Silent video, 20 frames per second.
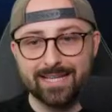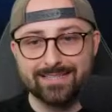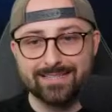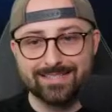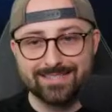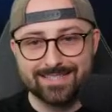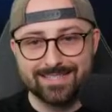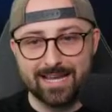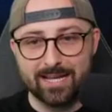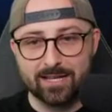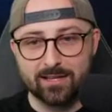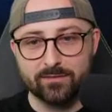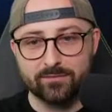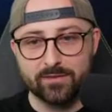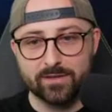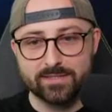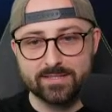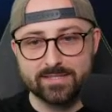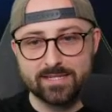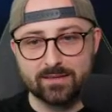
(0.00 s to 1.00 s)
and Saka
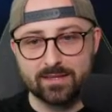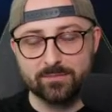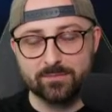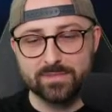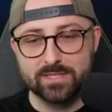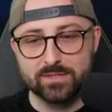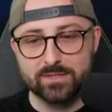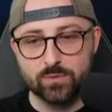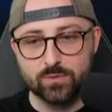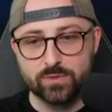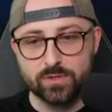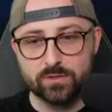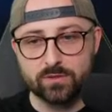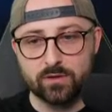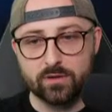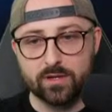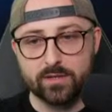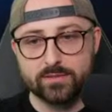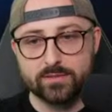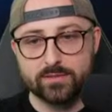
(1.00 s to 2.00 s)
versus Southampton is also
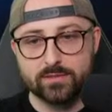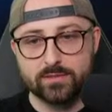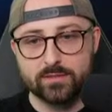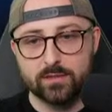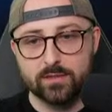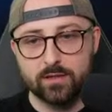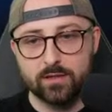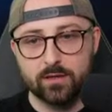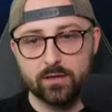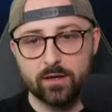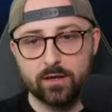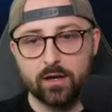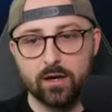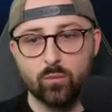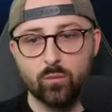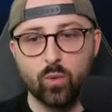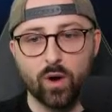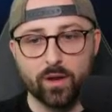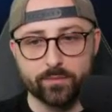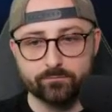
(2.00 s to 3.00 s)
nice.
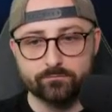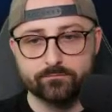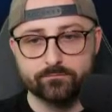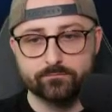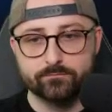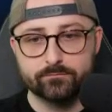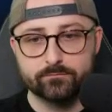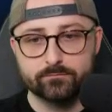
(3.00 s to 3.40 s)
1.